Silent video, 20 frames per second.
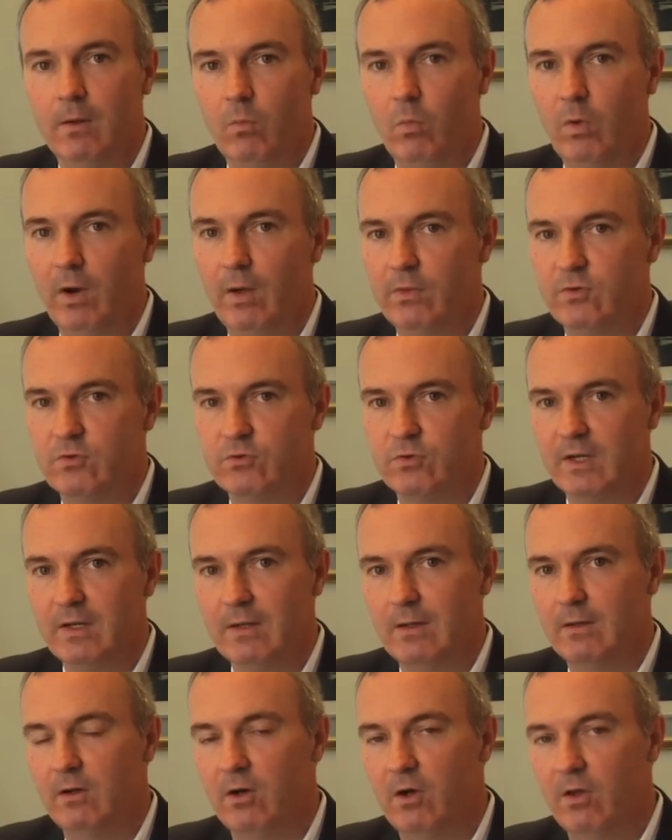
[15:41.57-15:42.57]
Well, the
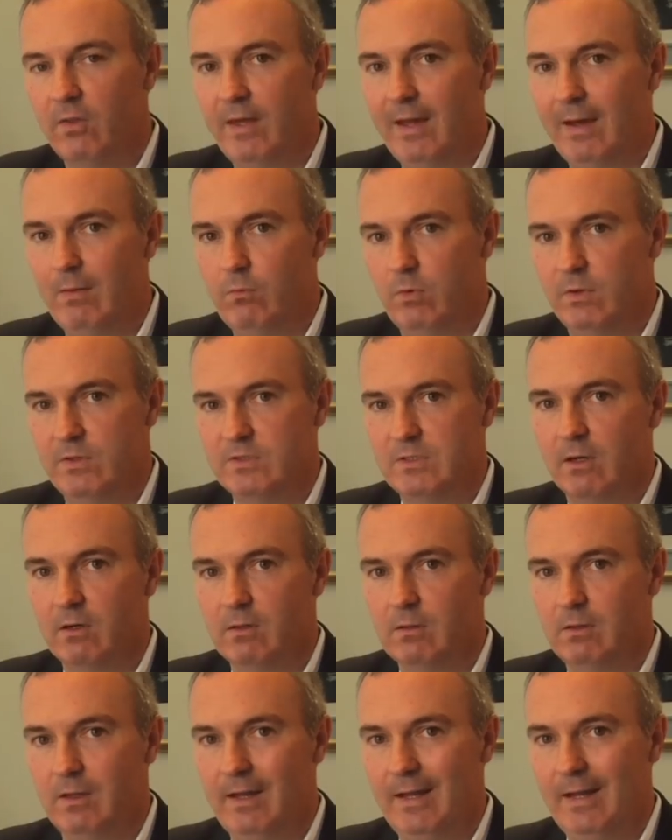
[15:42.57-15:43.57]
trick in all that was our
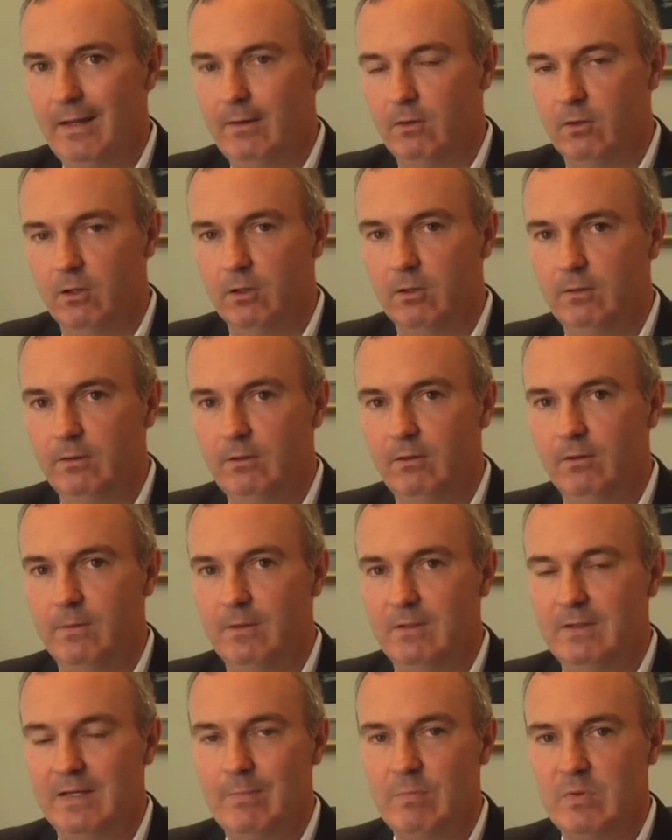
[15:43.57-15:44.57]
client earlier in
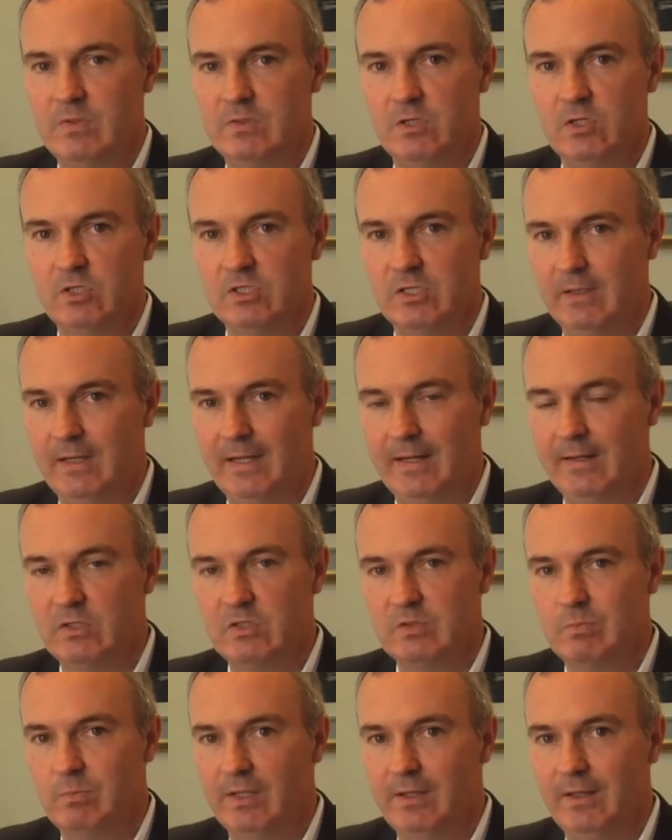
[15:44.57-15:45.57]
the deposition had
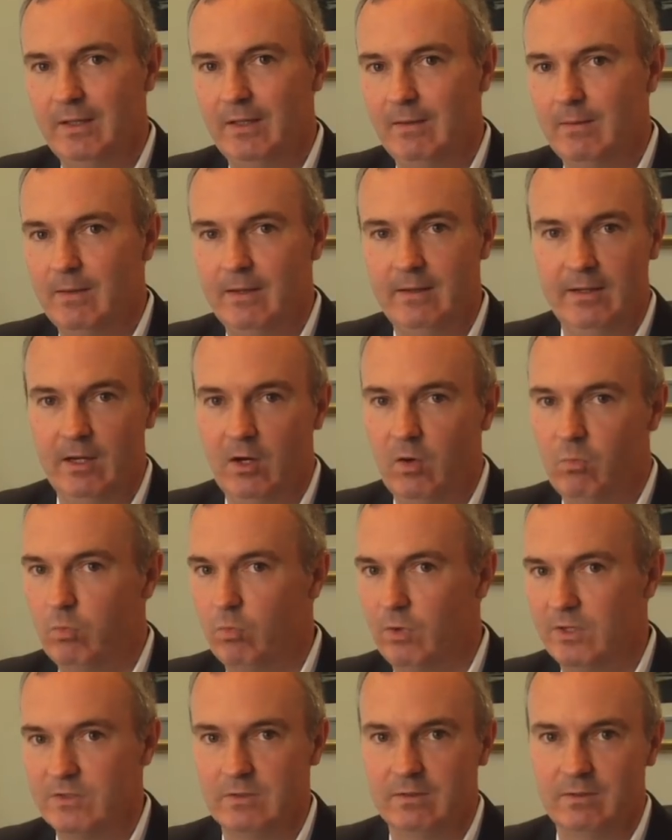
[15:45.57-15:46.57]
explained that help
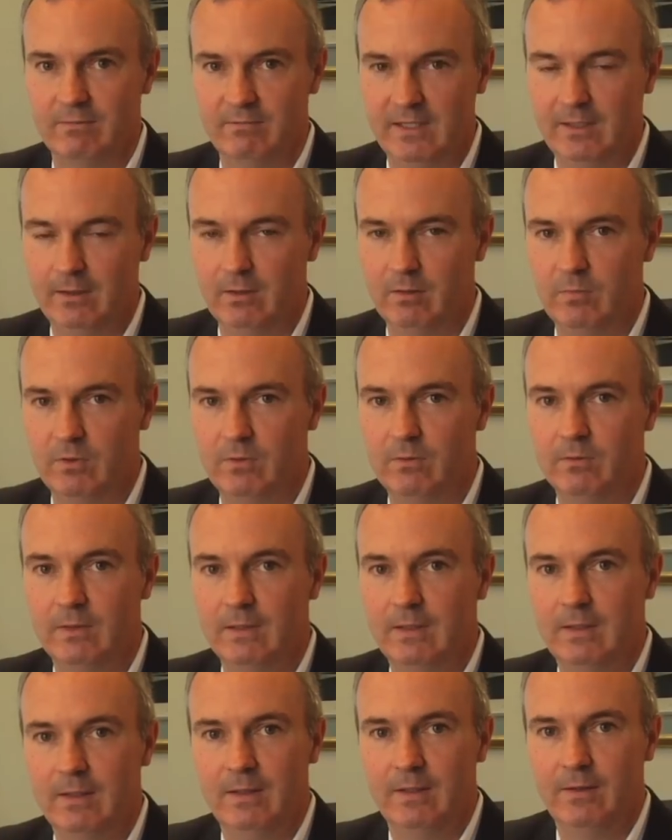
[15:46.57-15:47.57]
wasn't available.
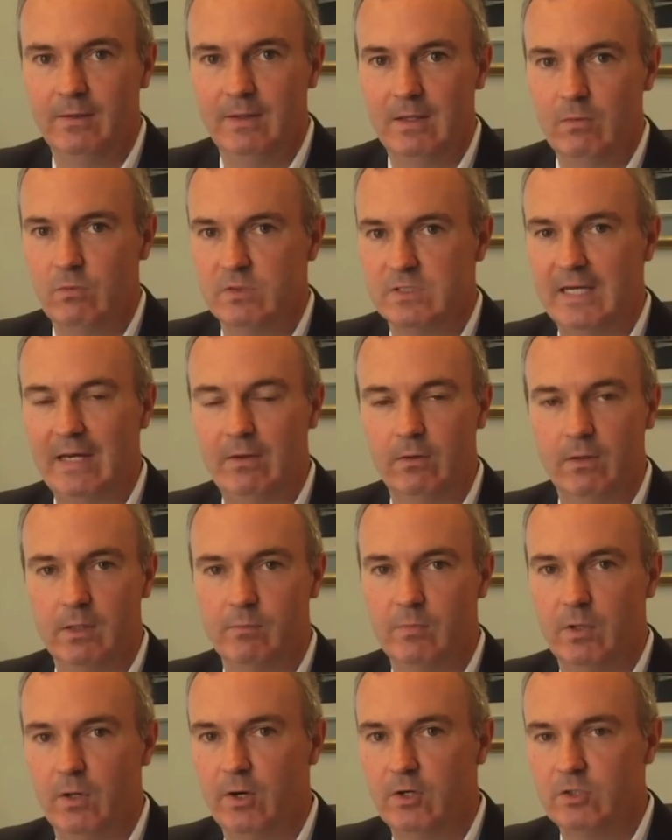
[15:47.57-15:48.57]
He was out on
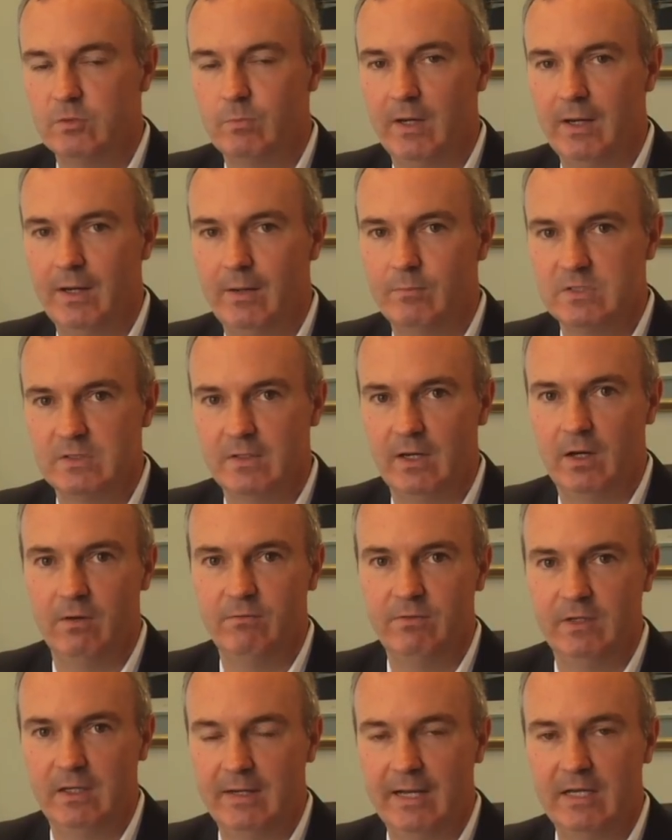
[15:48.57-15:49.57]
the barge by
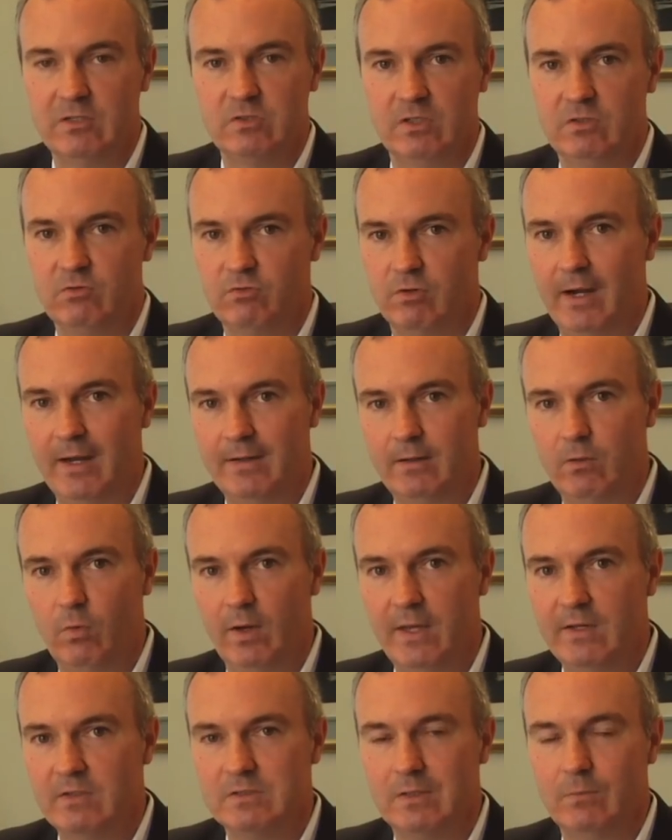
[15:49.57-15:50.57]
himself. He had actually tried to
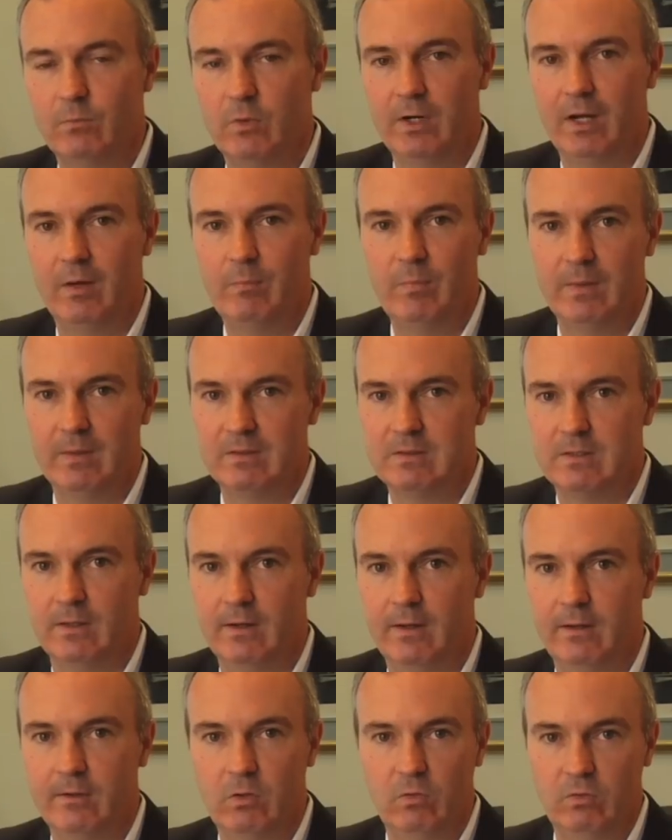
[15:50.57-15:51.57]
wake someone up in the
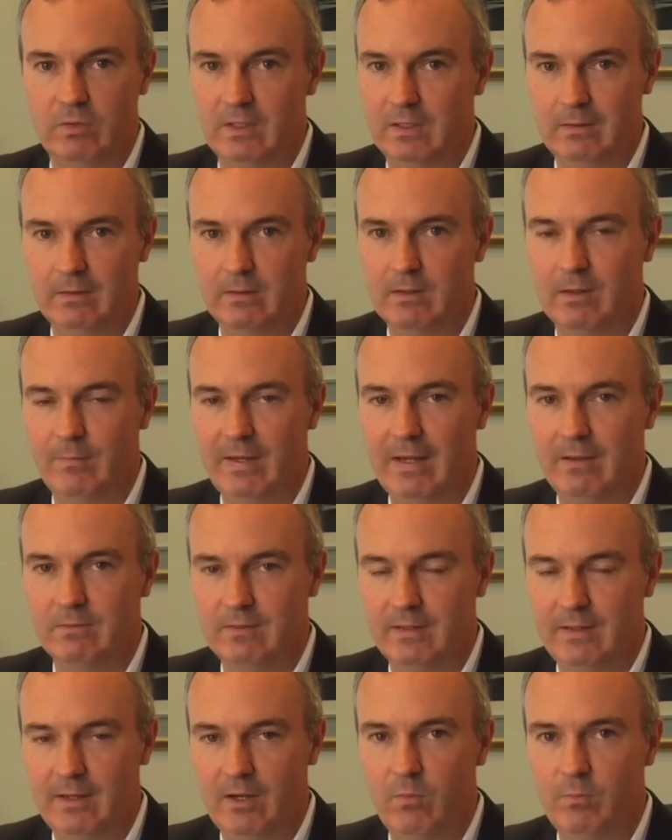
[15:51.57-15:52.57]
tug who didn't come out
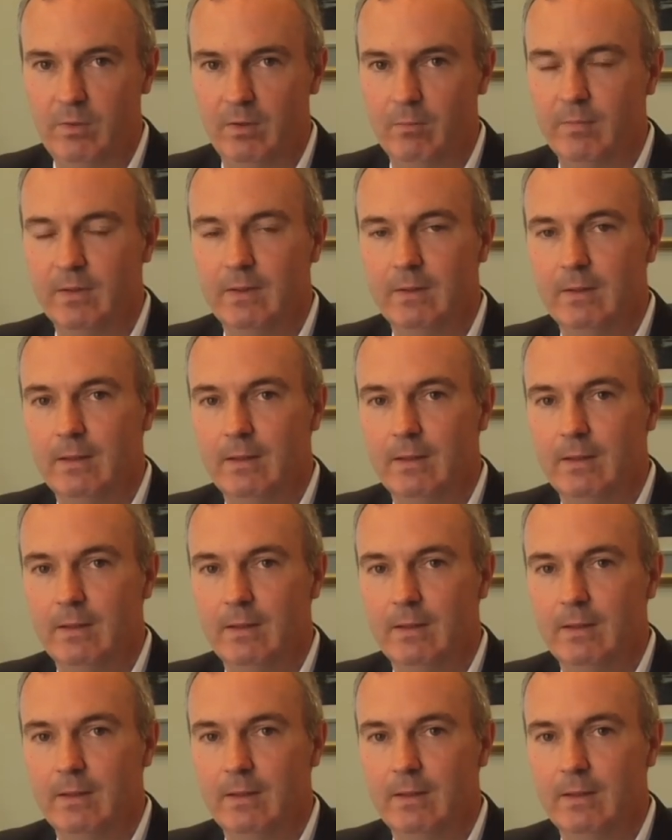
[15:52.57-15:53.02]
to help him.